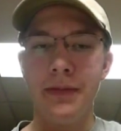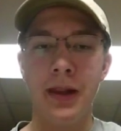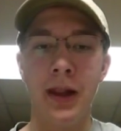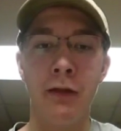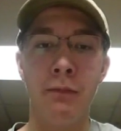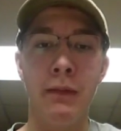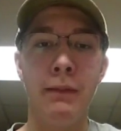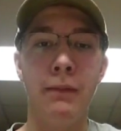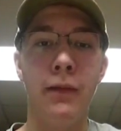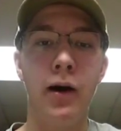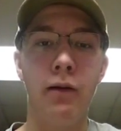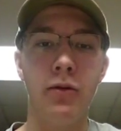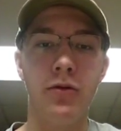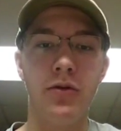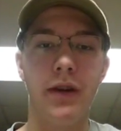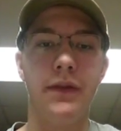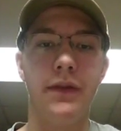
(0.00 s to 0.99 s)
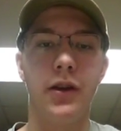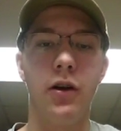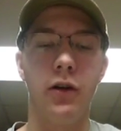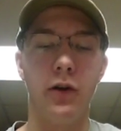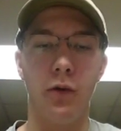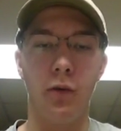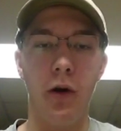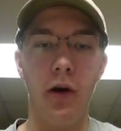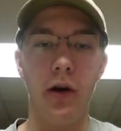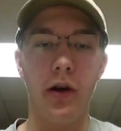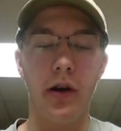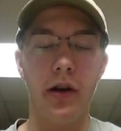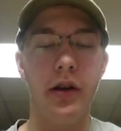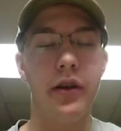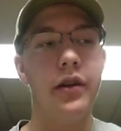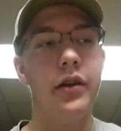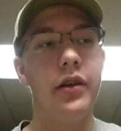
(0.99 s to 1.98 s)
my mom would drive the car to
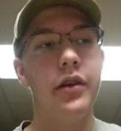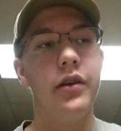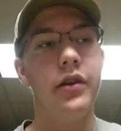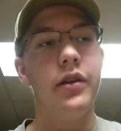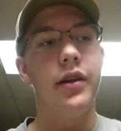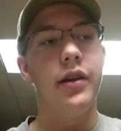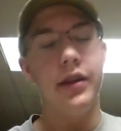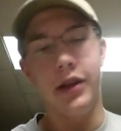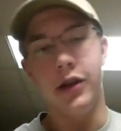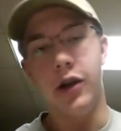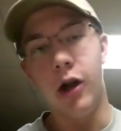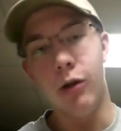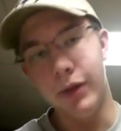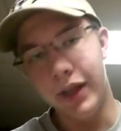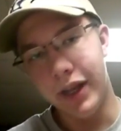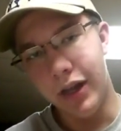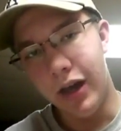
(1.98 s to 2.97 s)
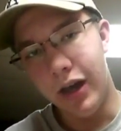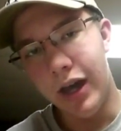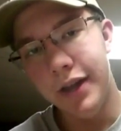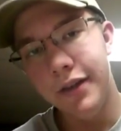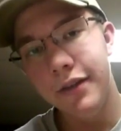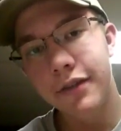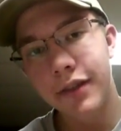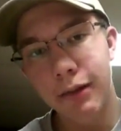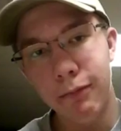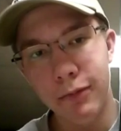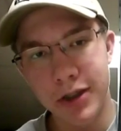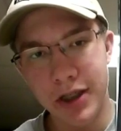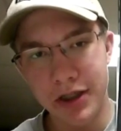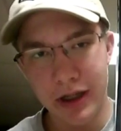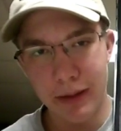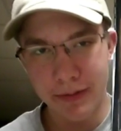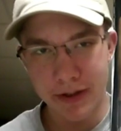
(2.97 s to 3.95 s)
work, and the car would get hot. Then when
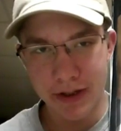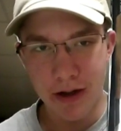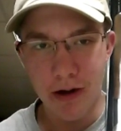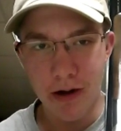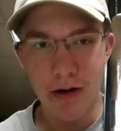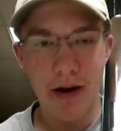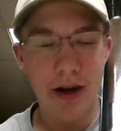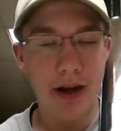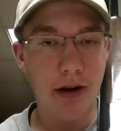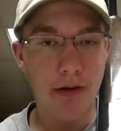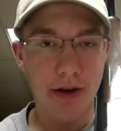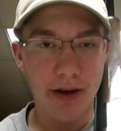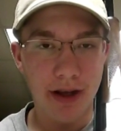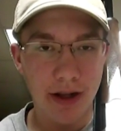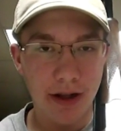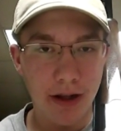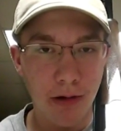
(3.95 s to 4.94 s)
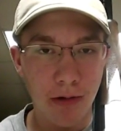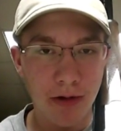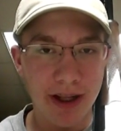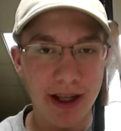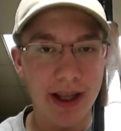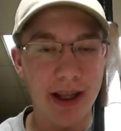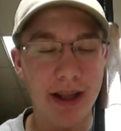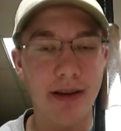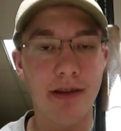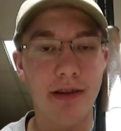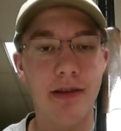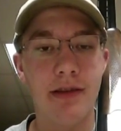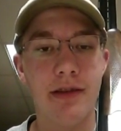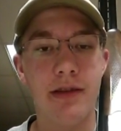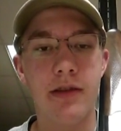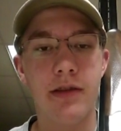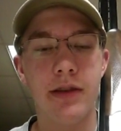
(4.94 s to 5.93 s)
she topped the car, it'd get cold again.
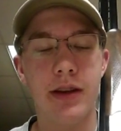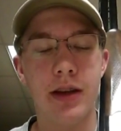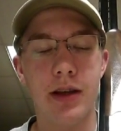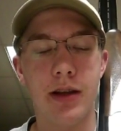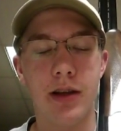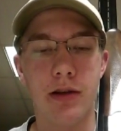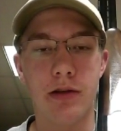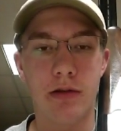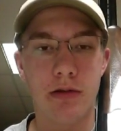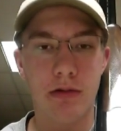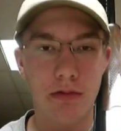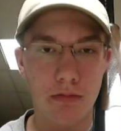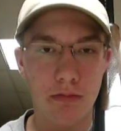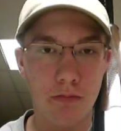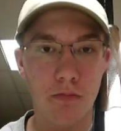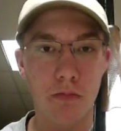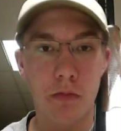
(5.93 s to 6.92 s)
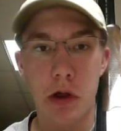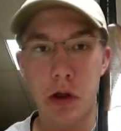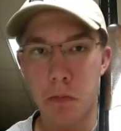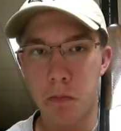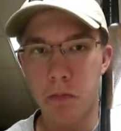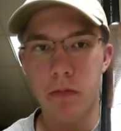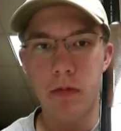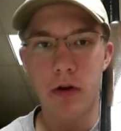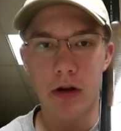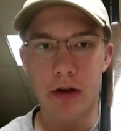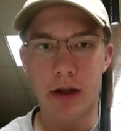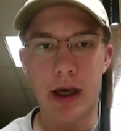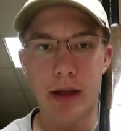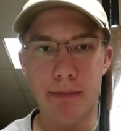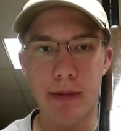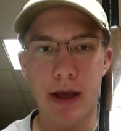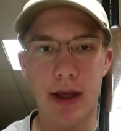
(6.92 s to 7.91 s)
Then, I
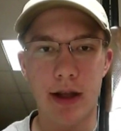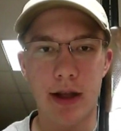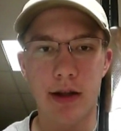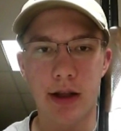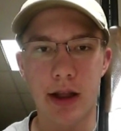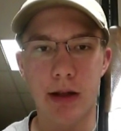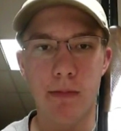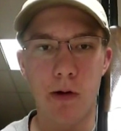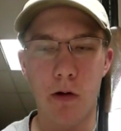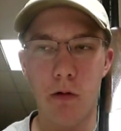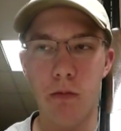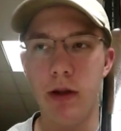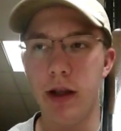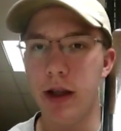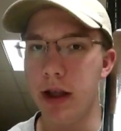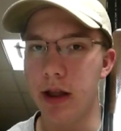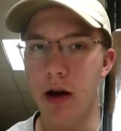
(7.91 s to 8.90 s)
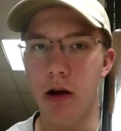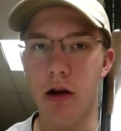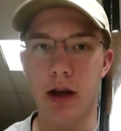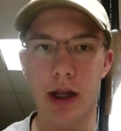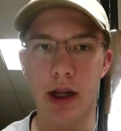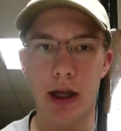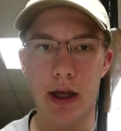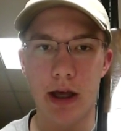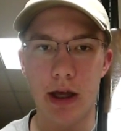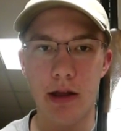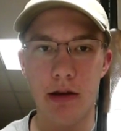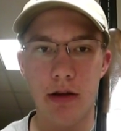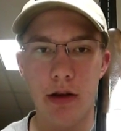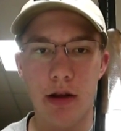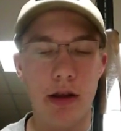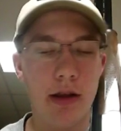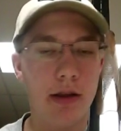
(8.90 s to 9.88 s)
got back in to come home, the car get hot.
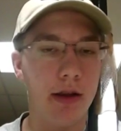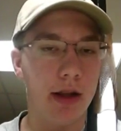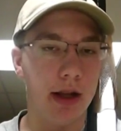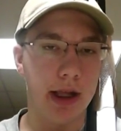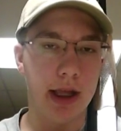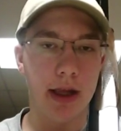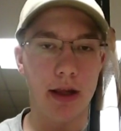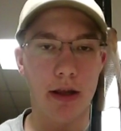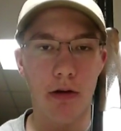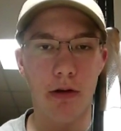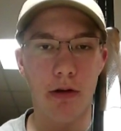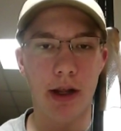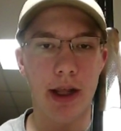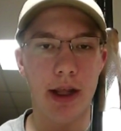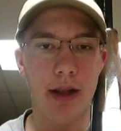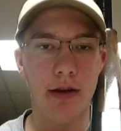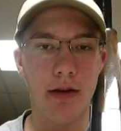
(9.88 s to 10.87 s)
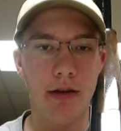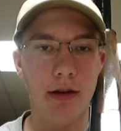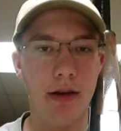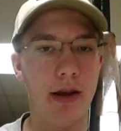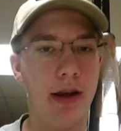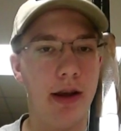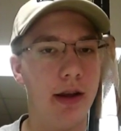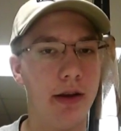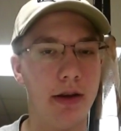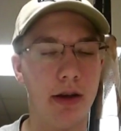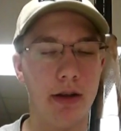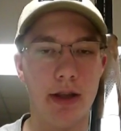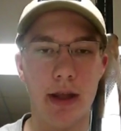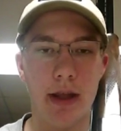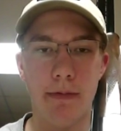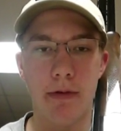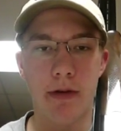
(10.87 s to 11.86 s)
Then it got cold again.
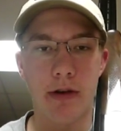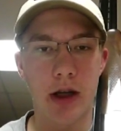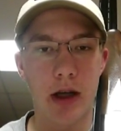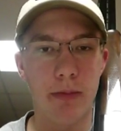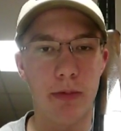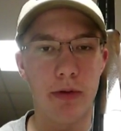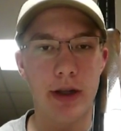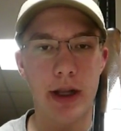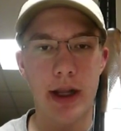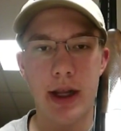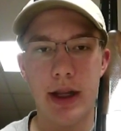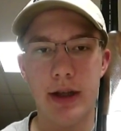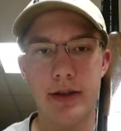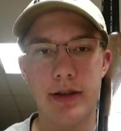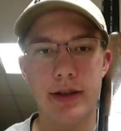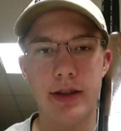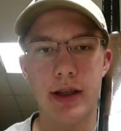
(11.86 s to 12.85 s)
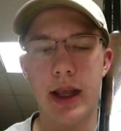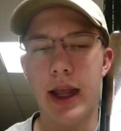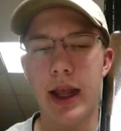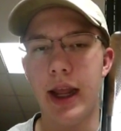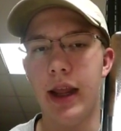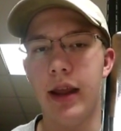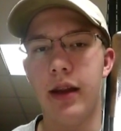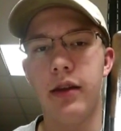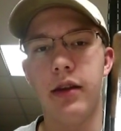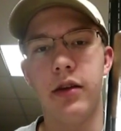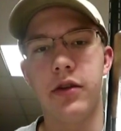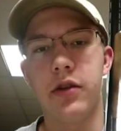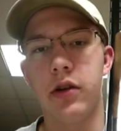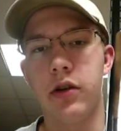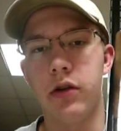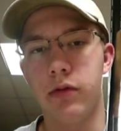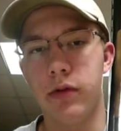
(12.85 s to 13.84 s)
Done that for a couple days, and it
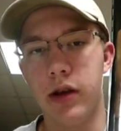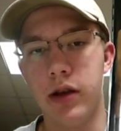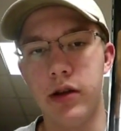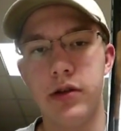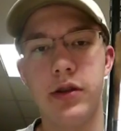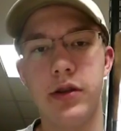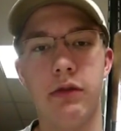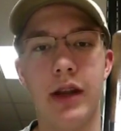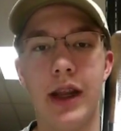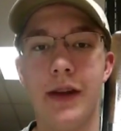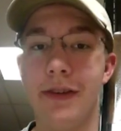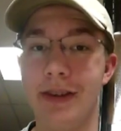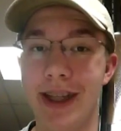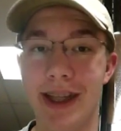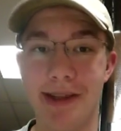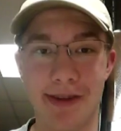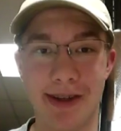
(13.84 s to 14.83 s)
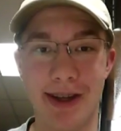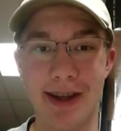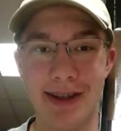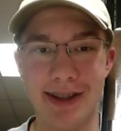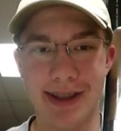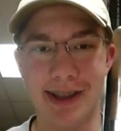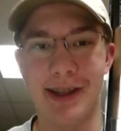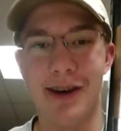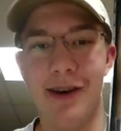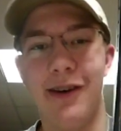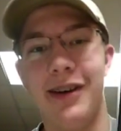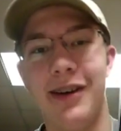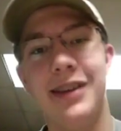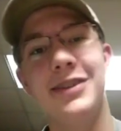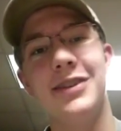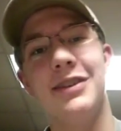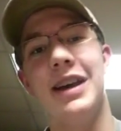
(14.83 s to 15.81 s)
started to rust. Don't ever leave your guns in the car.
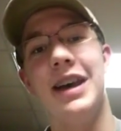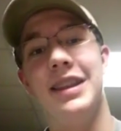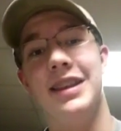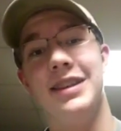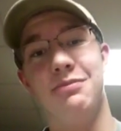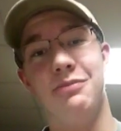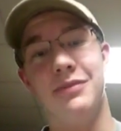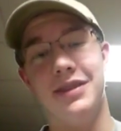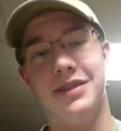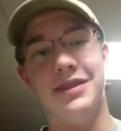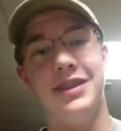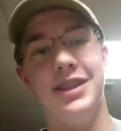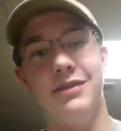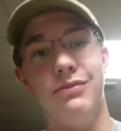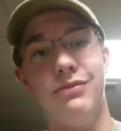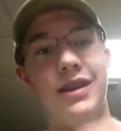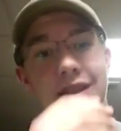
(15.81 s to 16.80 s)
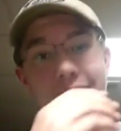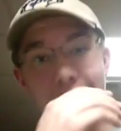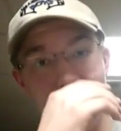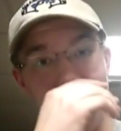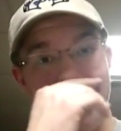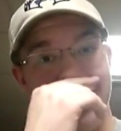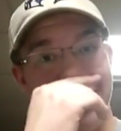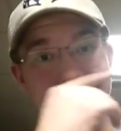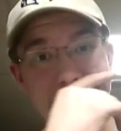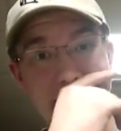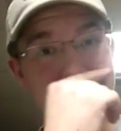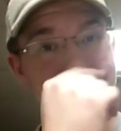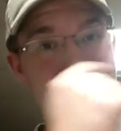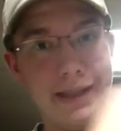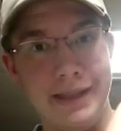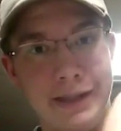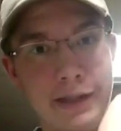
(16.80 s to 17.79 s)
So this one's
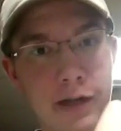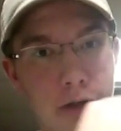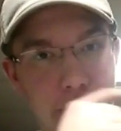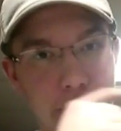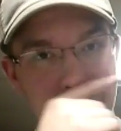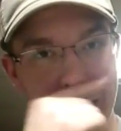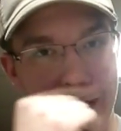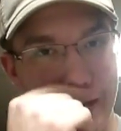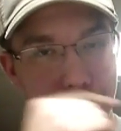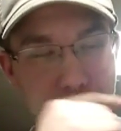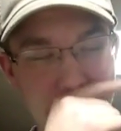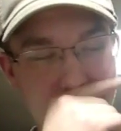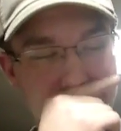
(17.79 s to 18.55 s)
not in the car right now.